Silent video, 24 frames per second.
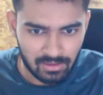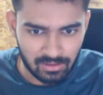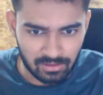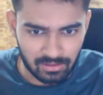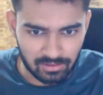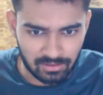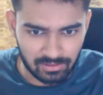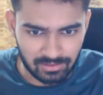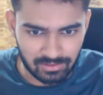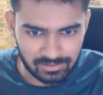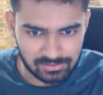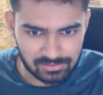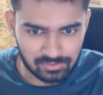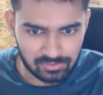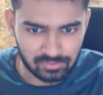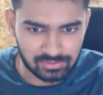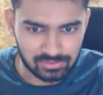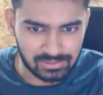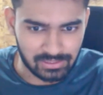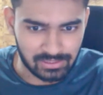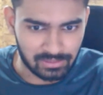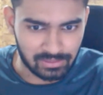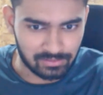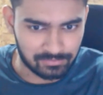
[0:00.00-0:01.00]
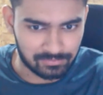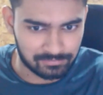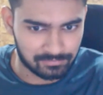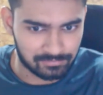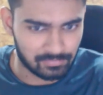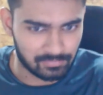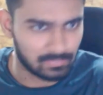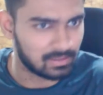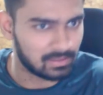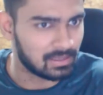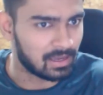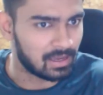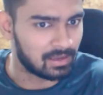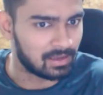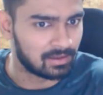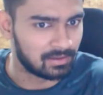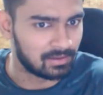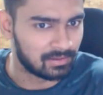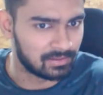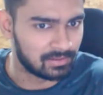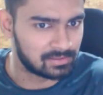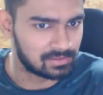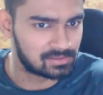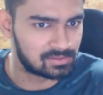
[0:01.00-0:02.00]
Let's go see. Yeah,
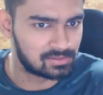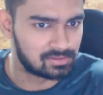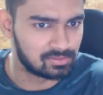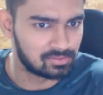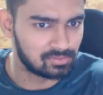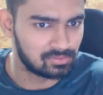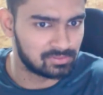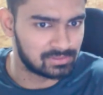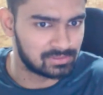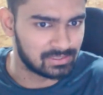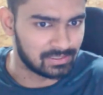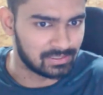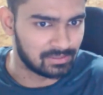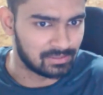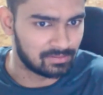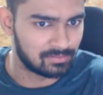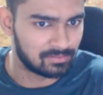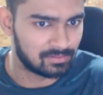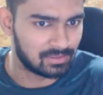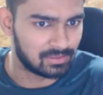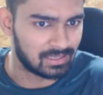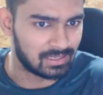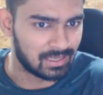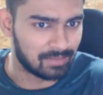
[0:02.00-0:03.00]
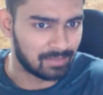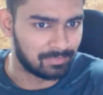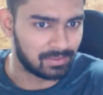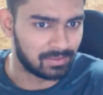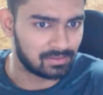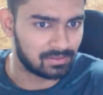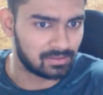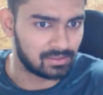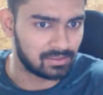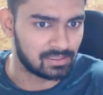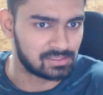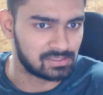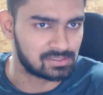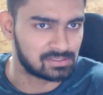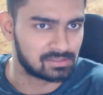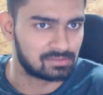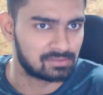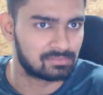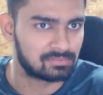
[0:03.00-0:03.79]
let's do C. Helping the nature.